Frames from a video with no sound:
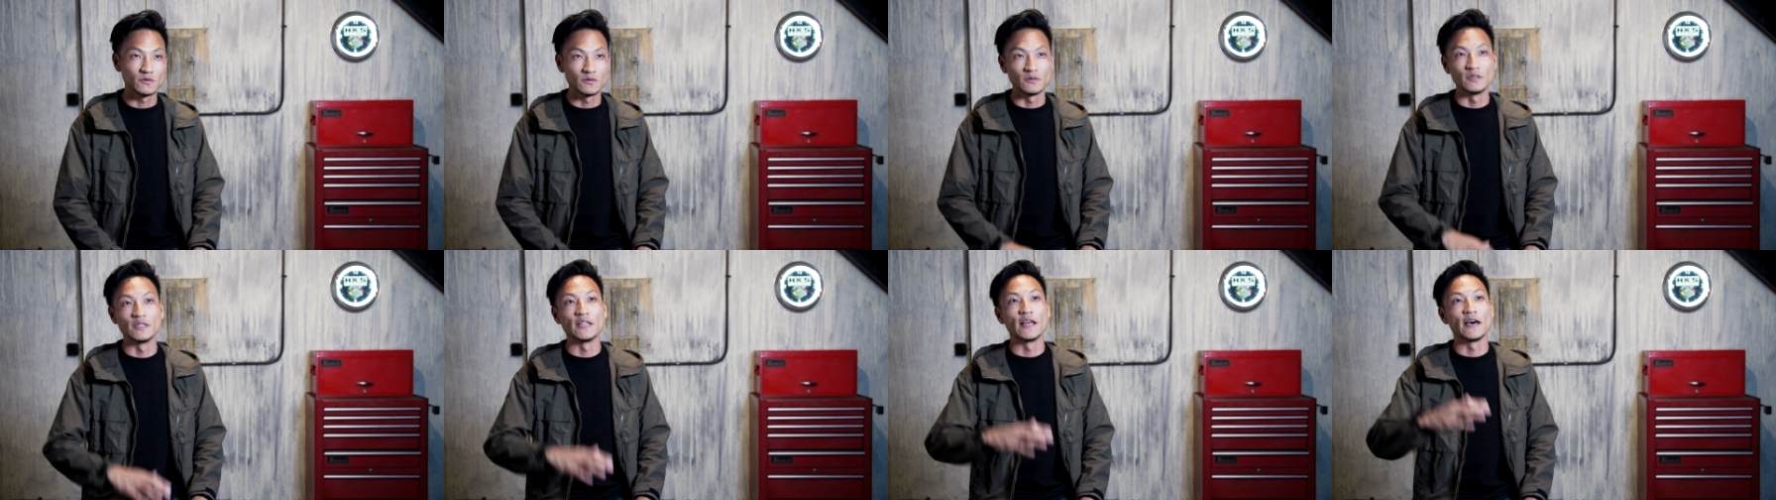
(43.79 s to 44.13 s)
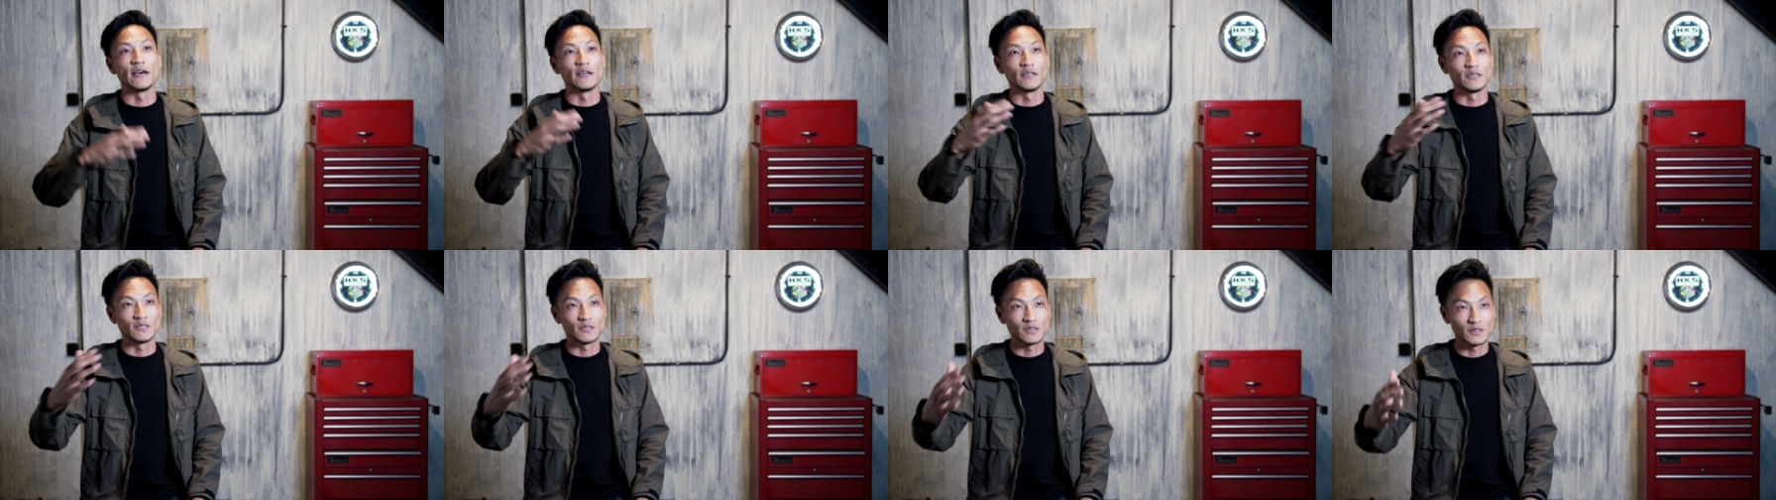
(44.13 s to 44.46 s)

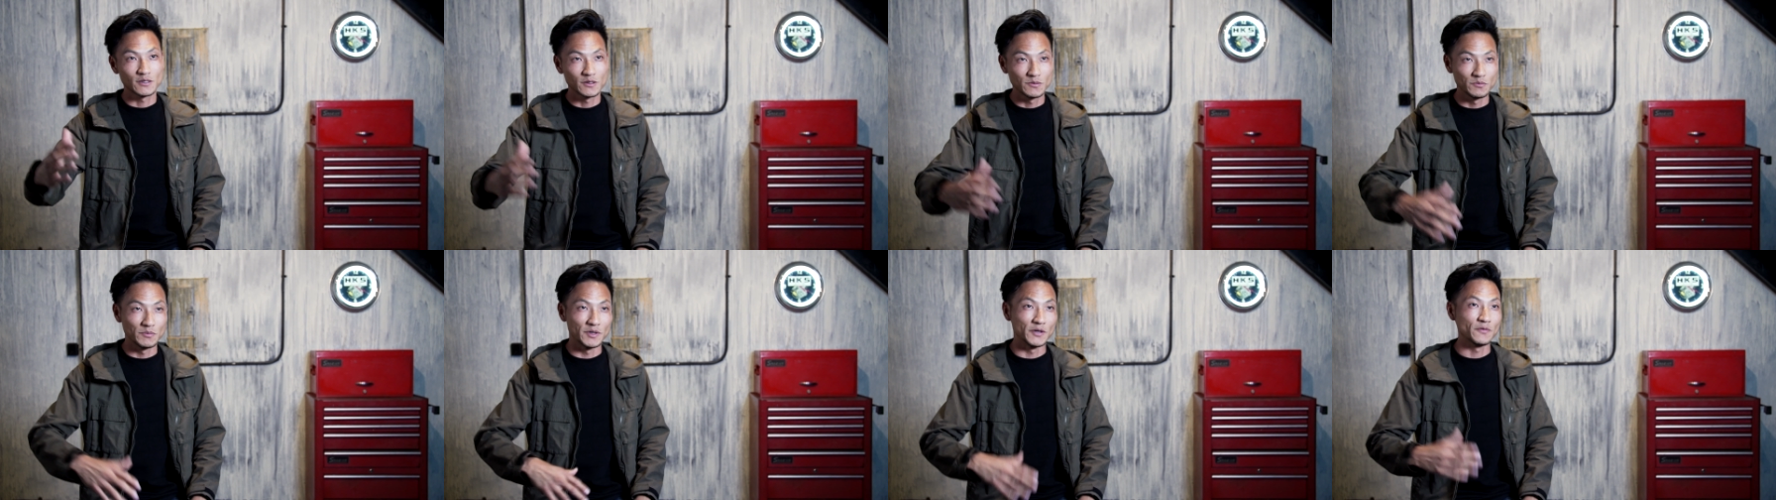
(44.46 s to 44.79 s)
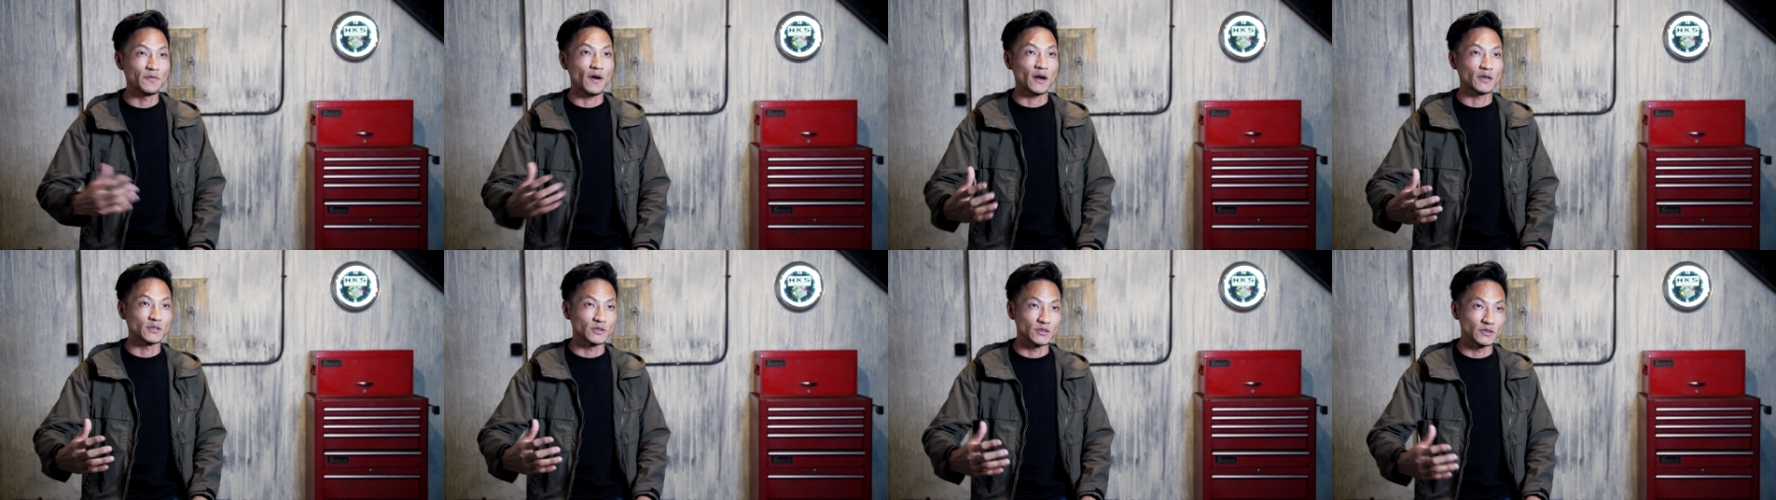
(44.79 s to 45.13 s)
nice
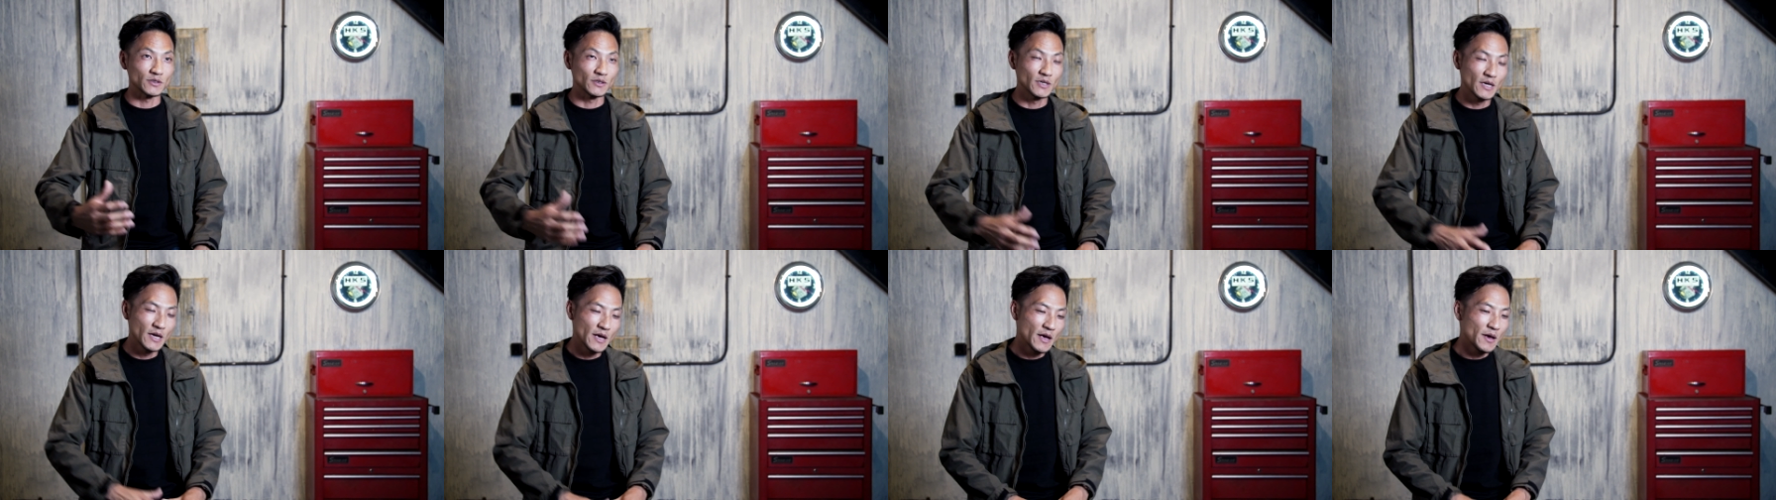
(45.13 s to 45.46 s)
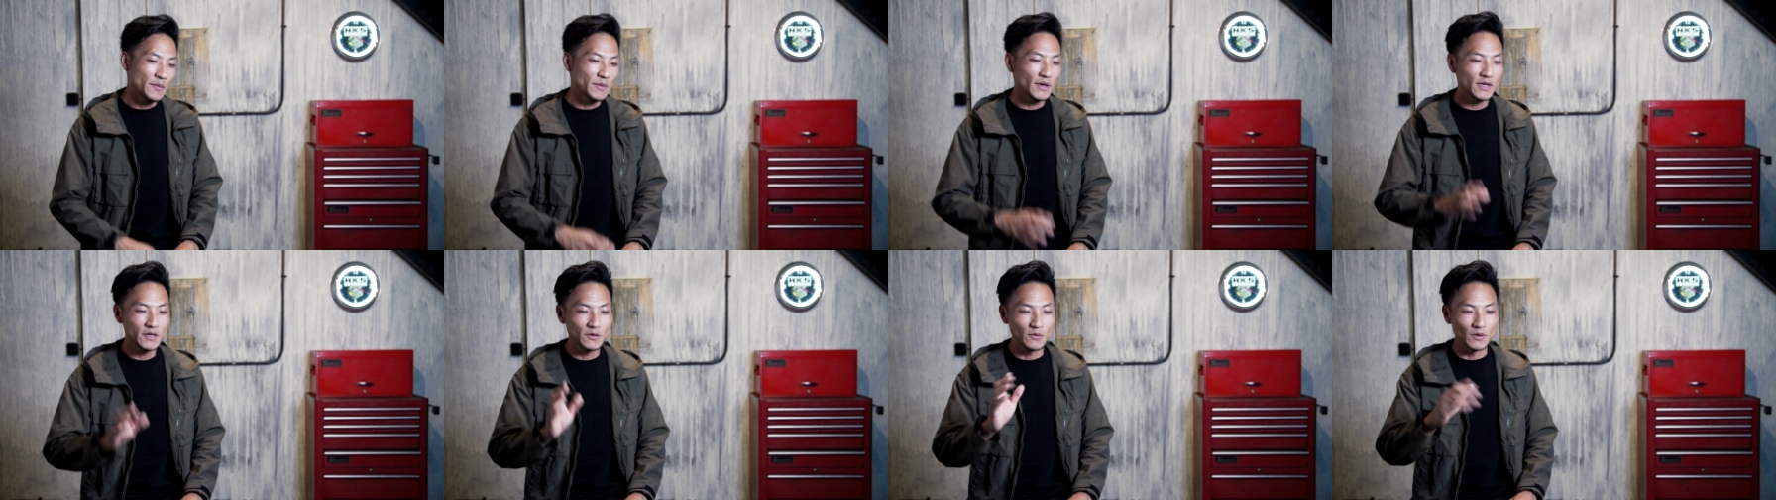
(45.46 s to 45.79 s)
manufacturer.
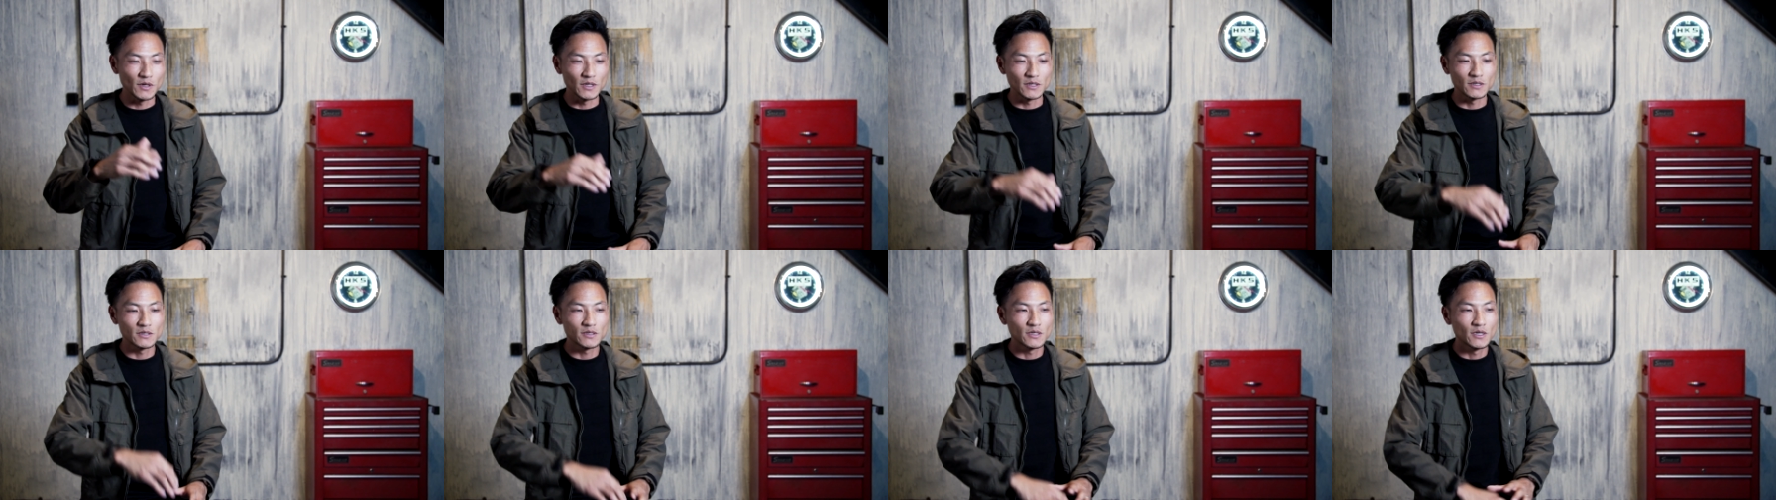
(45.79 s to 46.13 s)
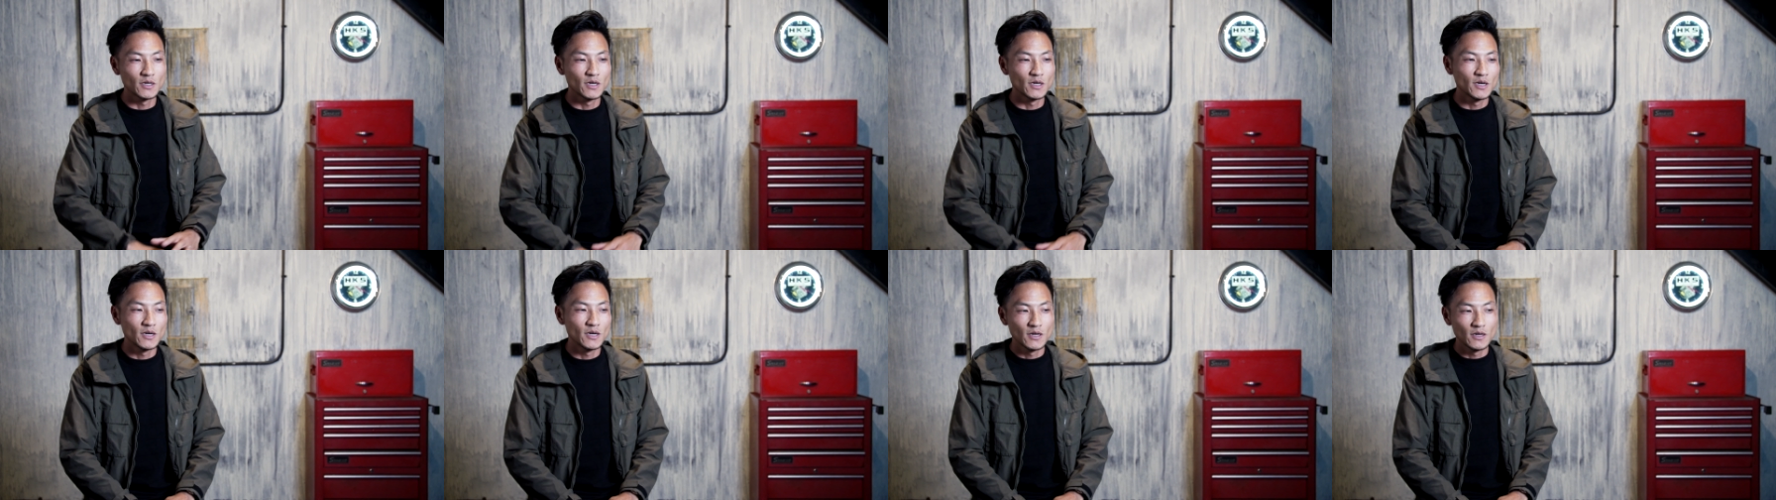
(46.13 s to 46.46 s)
But anyways,
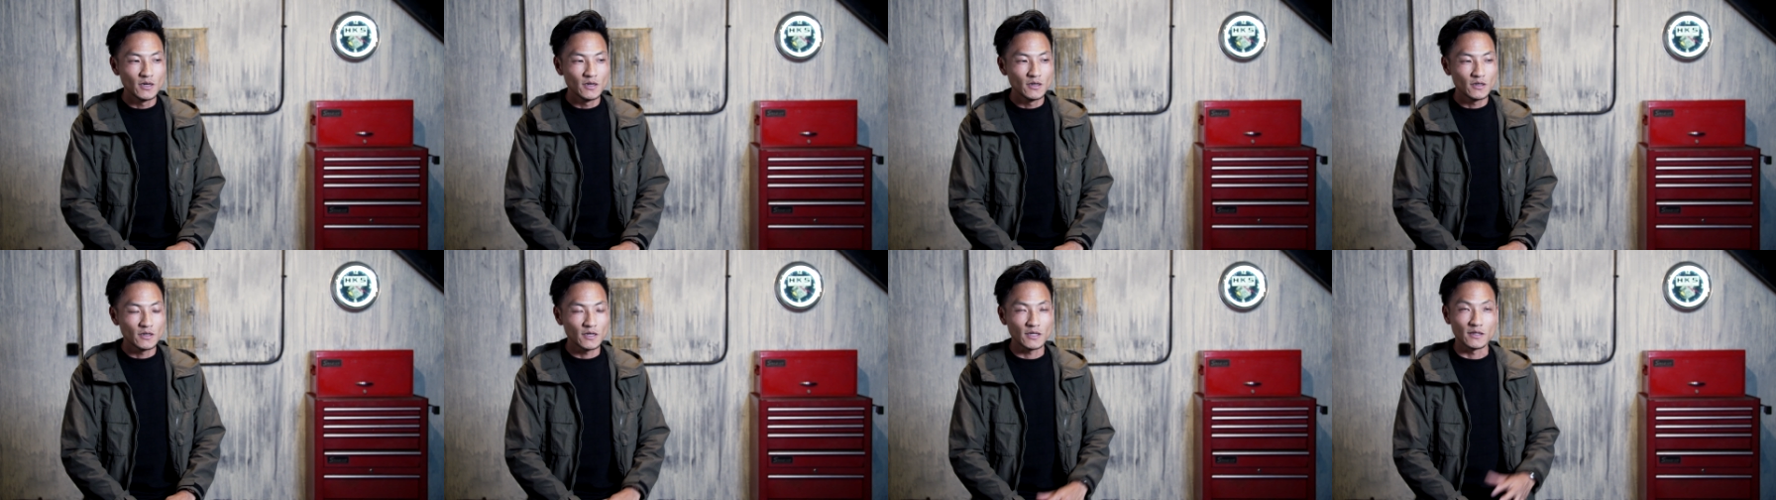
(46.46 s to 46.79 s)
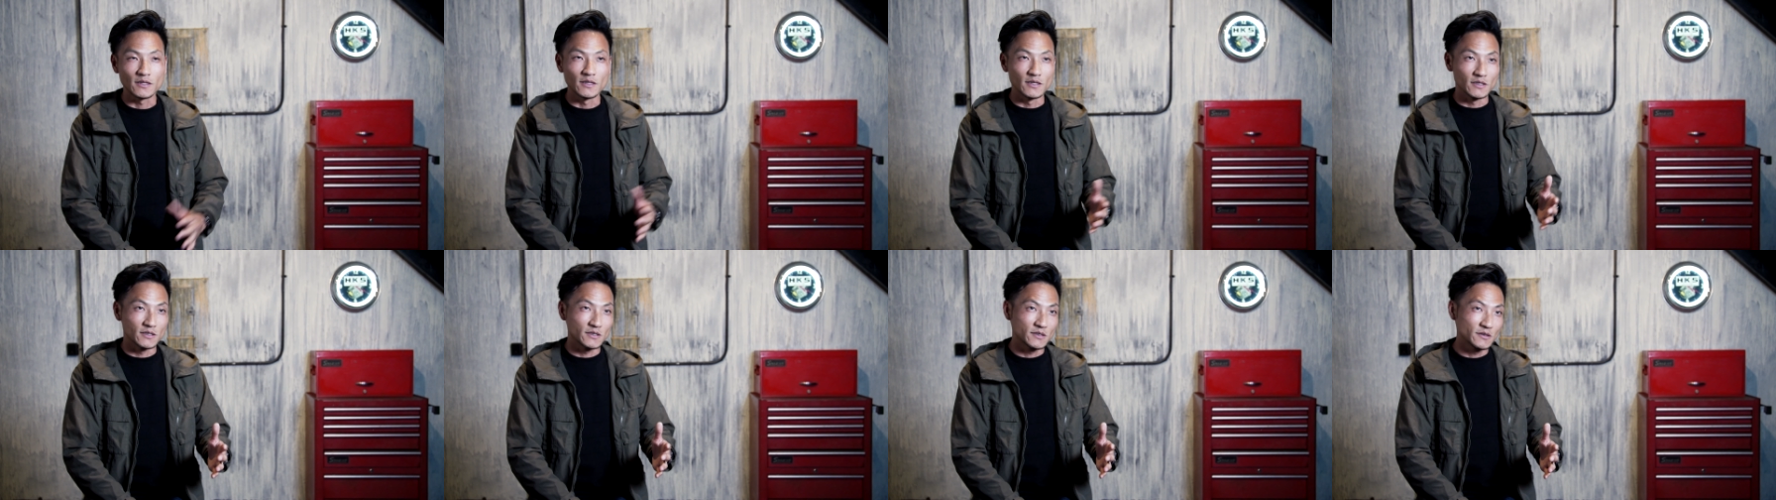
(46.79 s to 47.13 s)
get
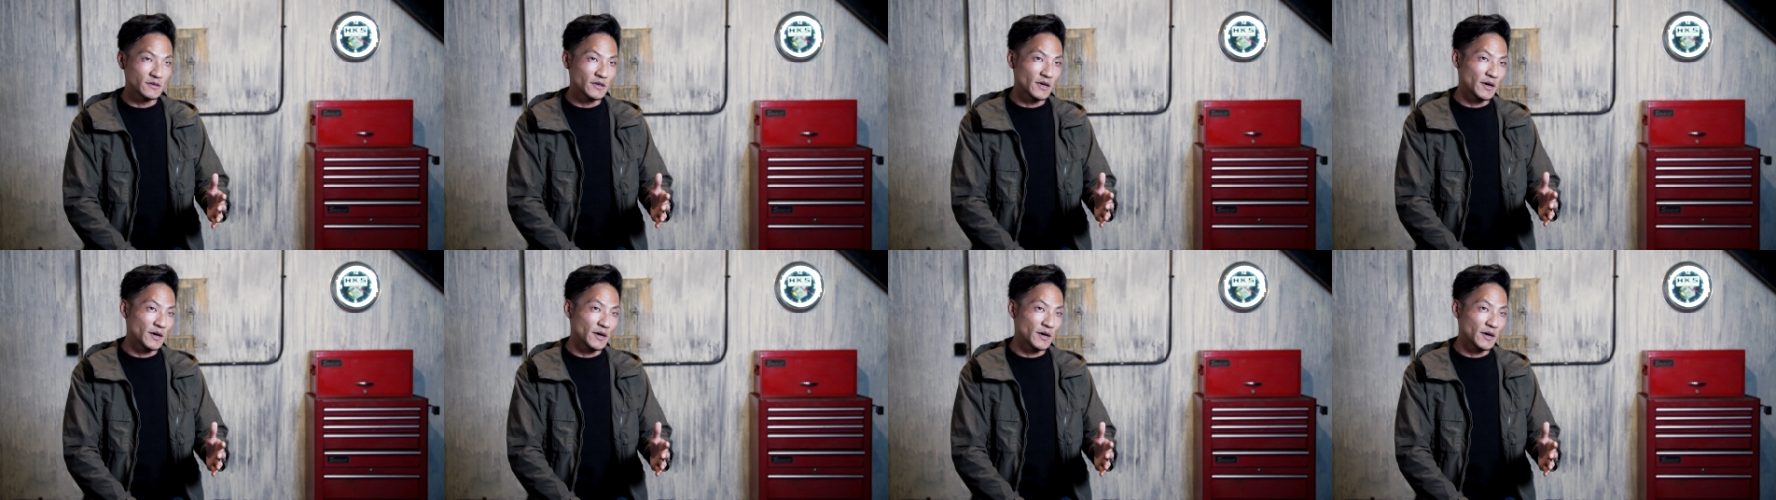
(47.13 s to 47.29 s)
this.